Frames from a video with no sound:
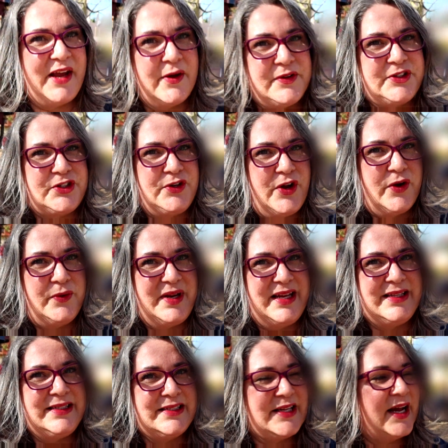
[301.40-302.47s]
else to note,
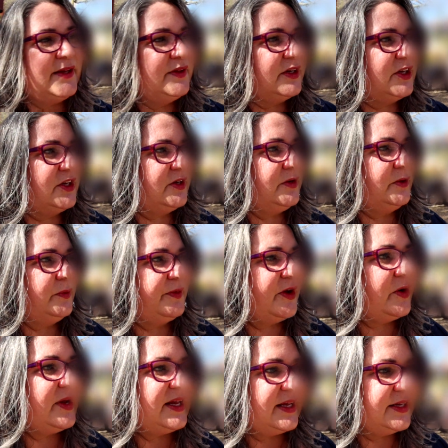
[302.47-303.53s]
inside the queue there
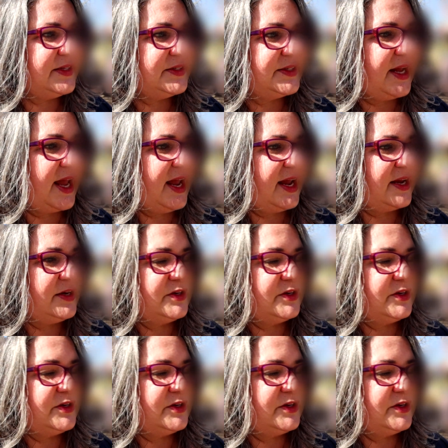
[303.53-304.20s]
is a